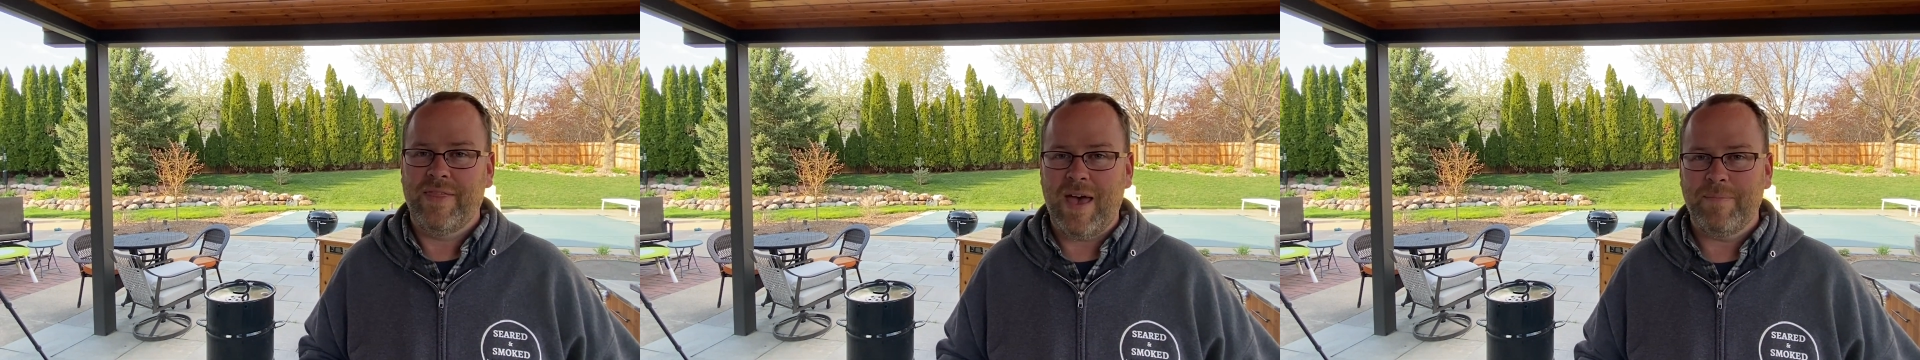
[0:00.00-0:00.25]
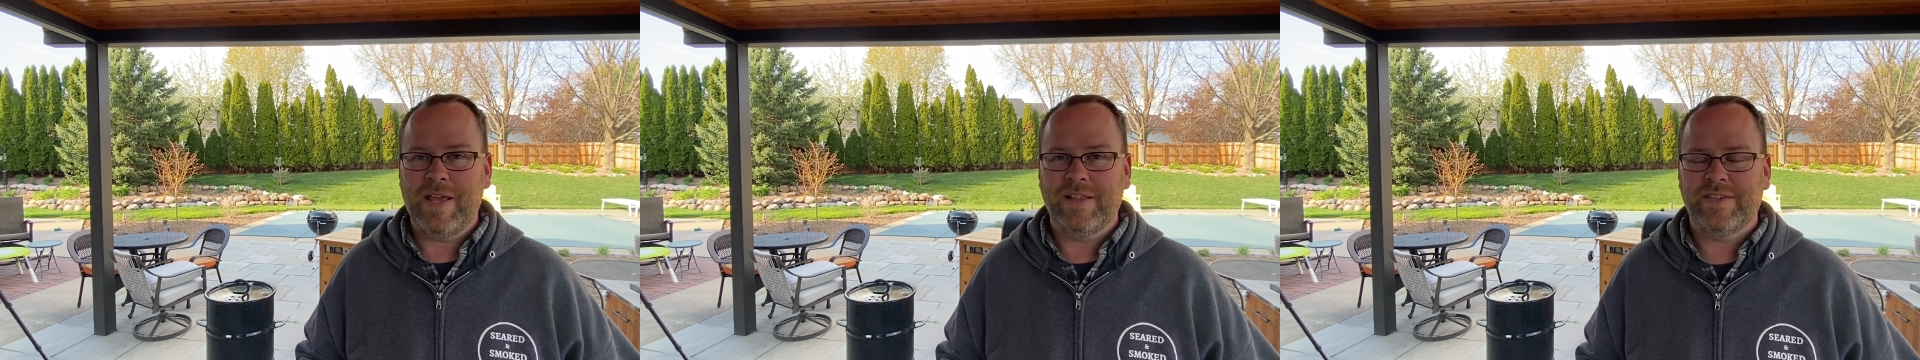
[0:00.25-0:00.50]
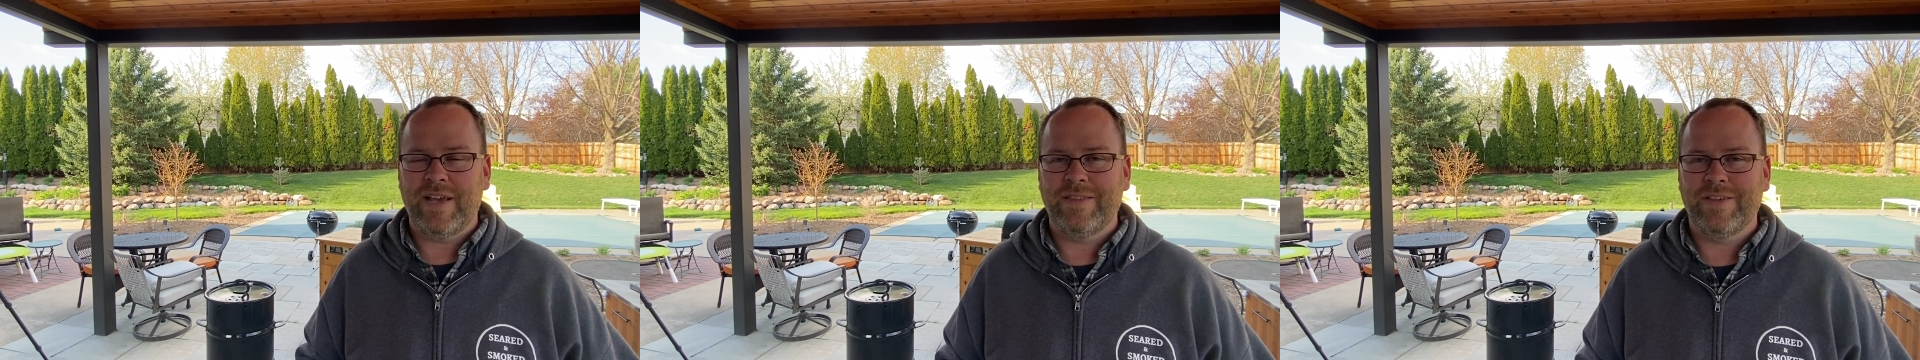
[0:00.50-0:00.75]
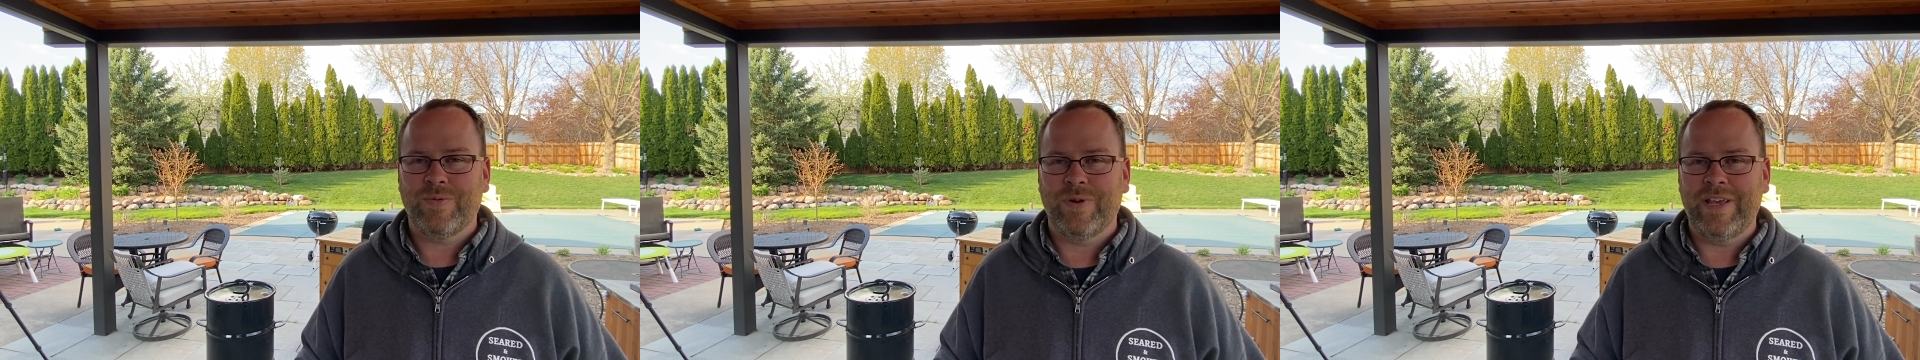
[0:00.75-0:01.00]
That being said,
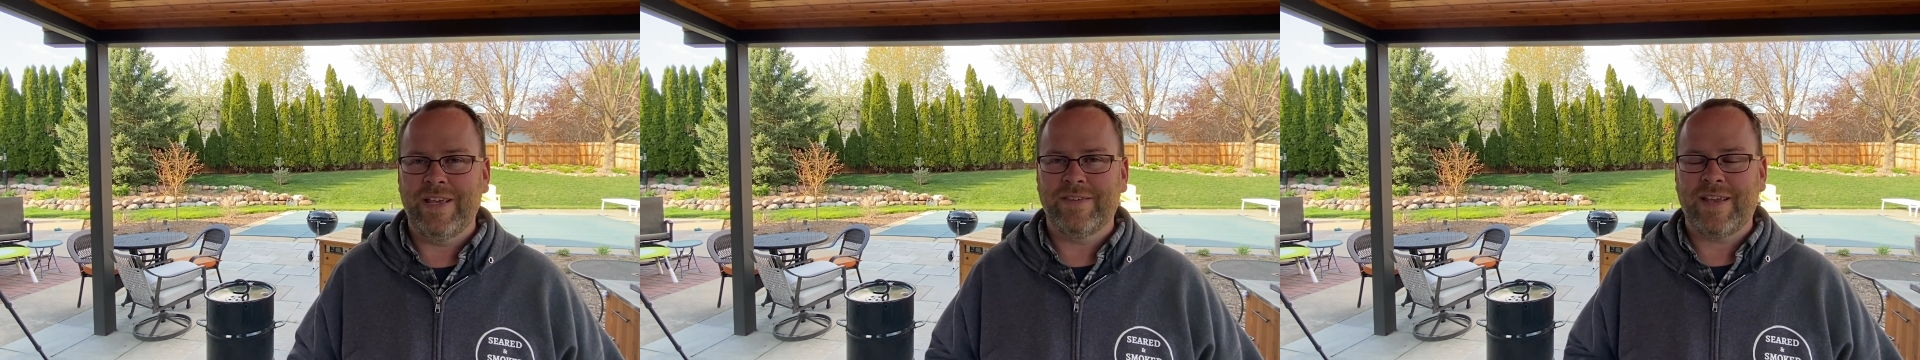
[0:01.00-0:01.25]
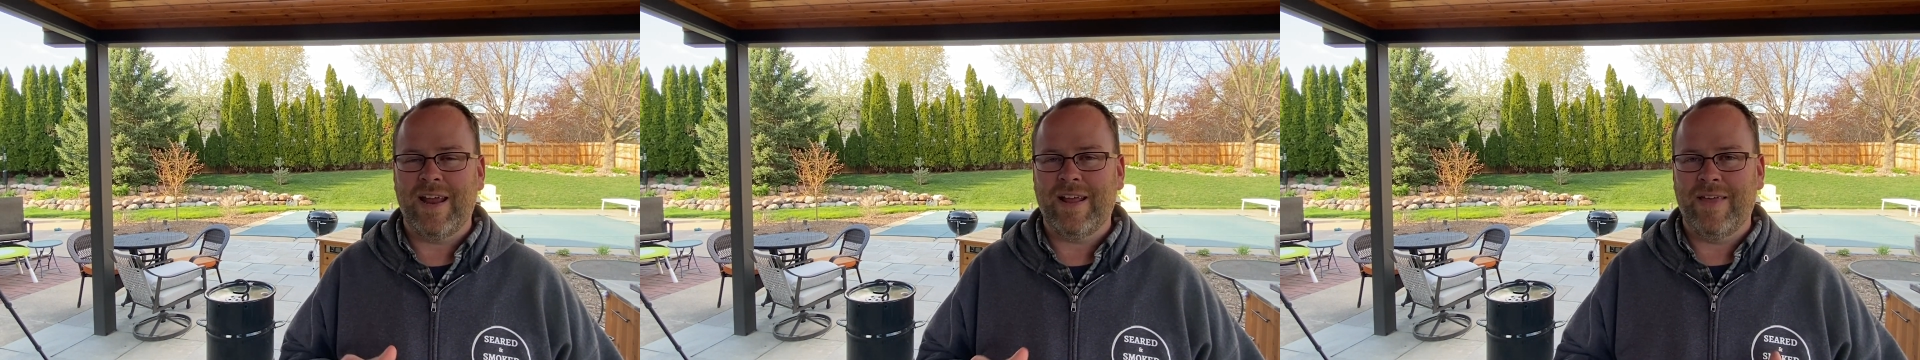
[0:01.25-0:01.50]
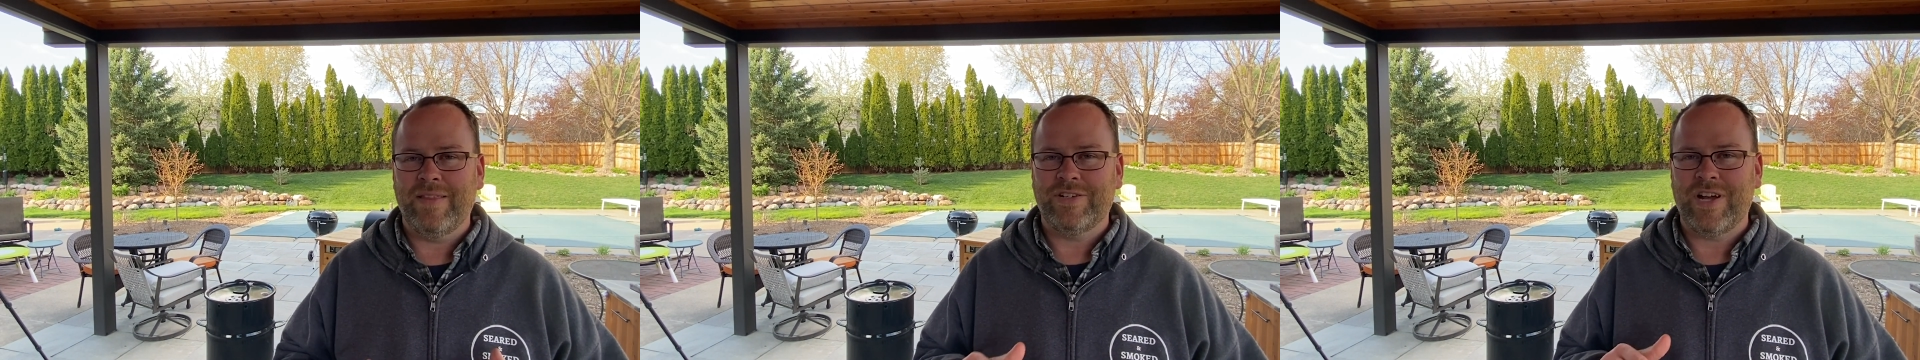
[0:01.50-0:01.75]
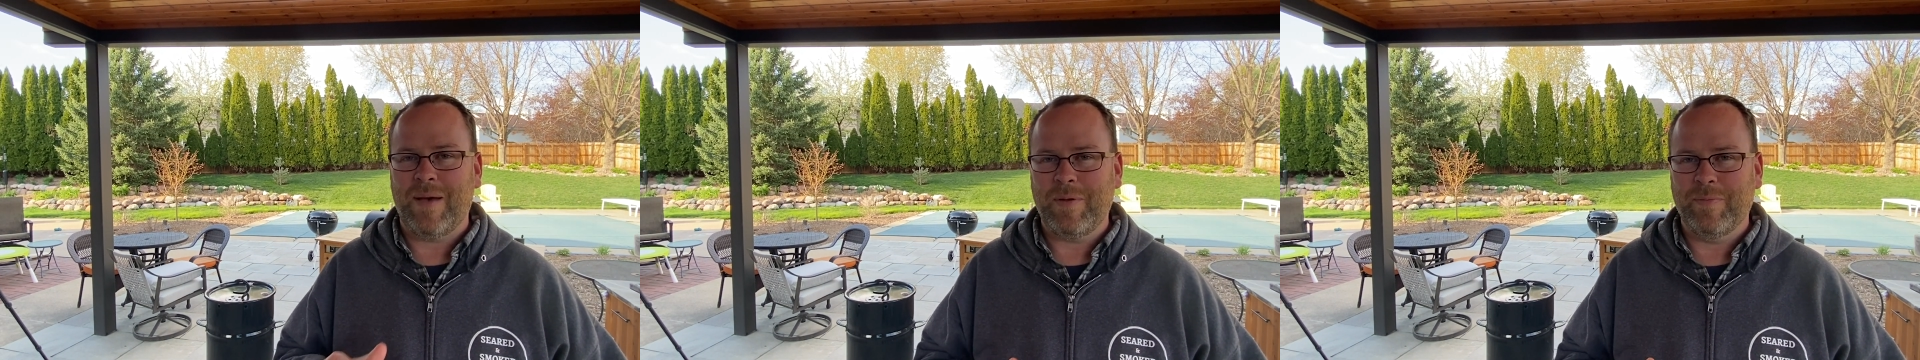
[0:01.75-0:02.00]
this one is kind of on the
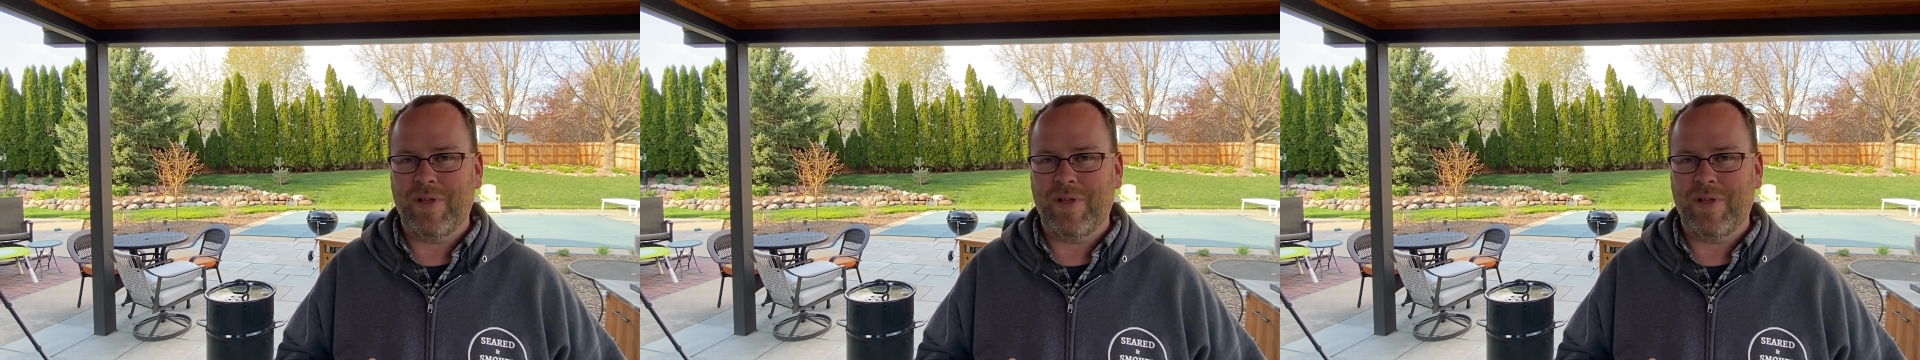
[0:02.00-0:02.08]
chopping